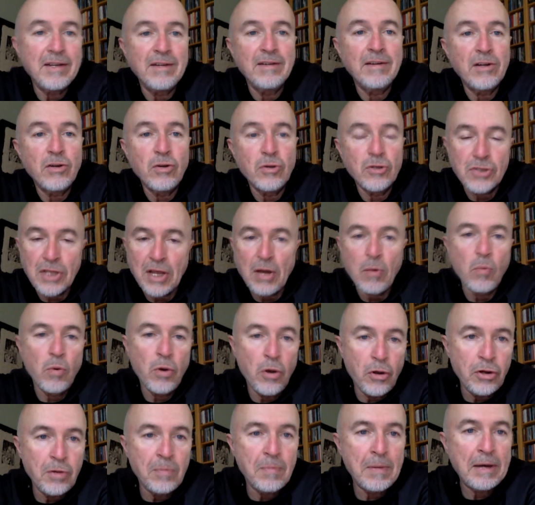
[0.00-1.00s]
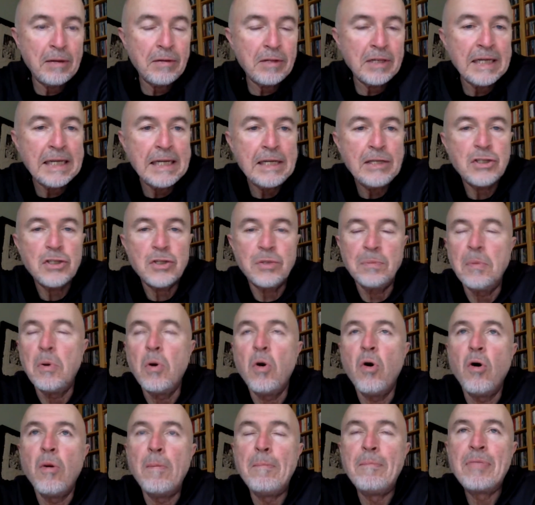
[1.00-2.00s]
And of course, that word of mouth leads to
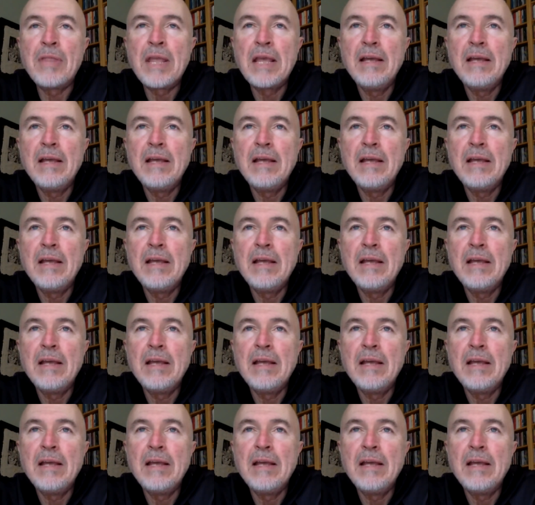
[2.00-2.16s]
more.